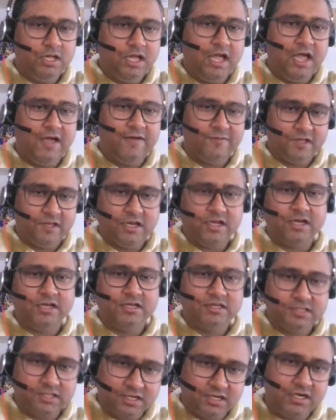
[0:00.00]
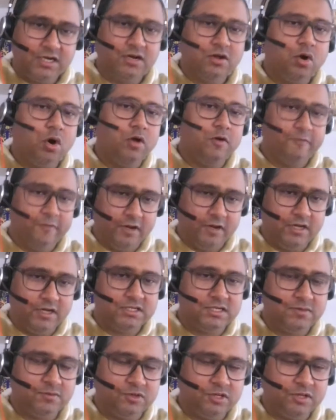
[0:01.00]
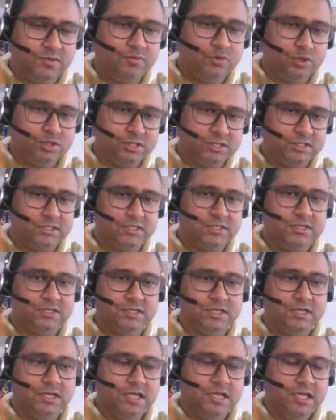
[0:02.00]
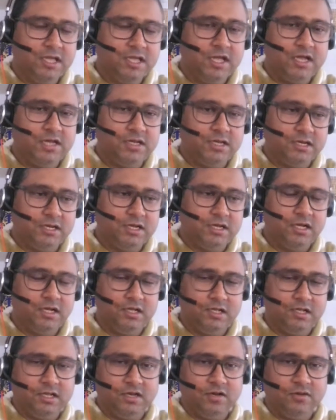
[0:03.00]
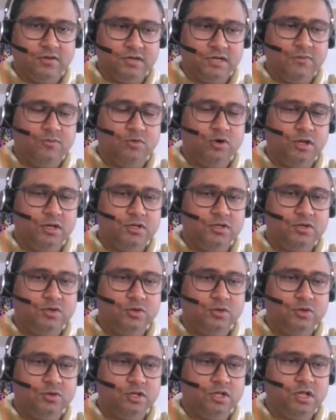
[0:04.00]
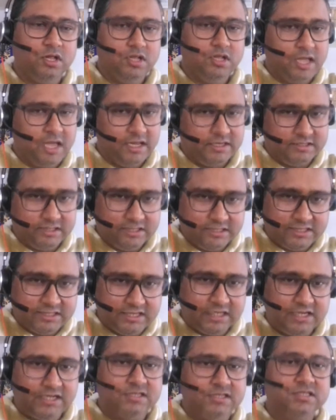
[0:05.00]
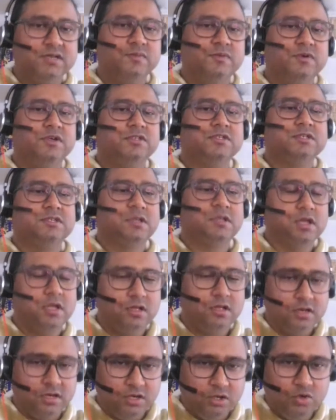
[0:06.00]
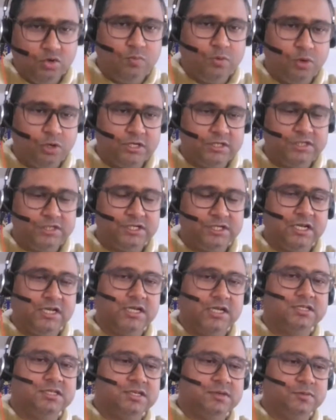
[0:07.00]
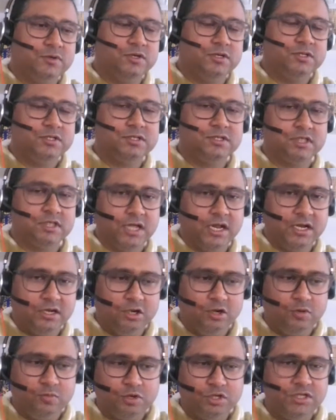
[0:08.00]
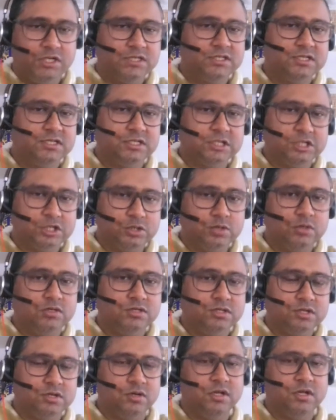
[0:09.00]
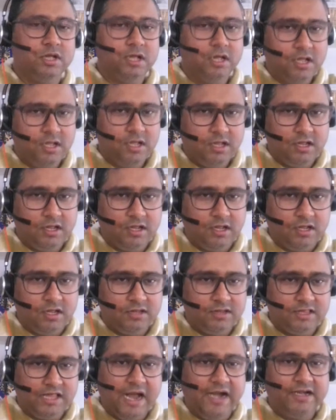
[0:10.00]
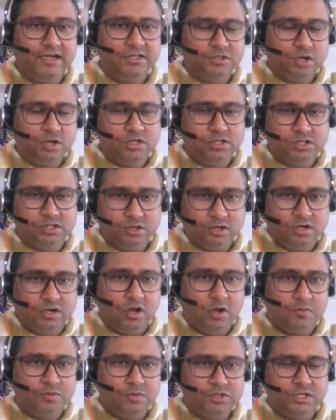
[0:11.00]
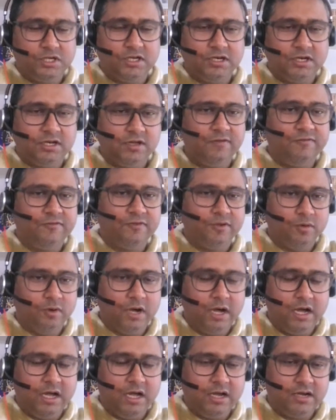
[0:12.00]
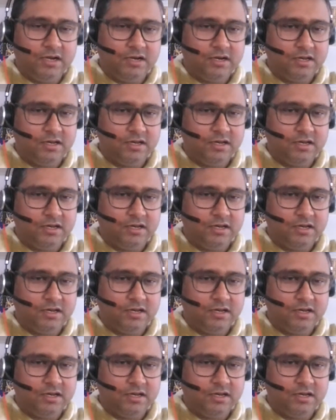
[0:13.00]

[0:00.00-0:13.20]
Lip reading: have their consultant configure some of the processes and demo it to existing customers, new potential customers, get new projects, and so on. So that is also an option if you are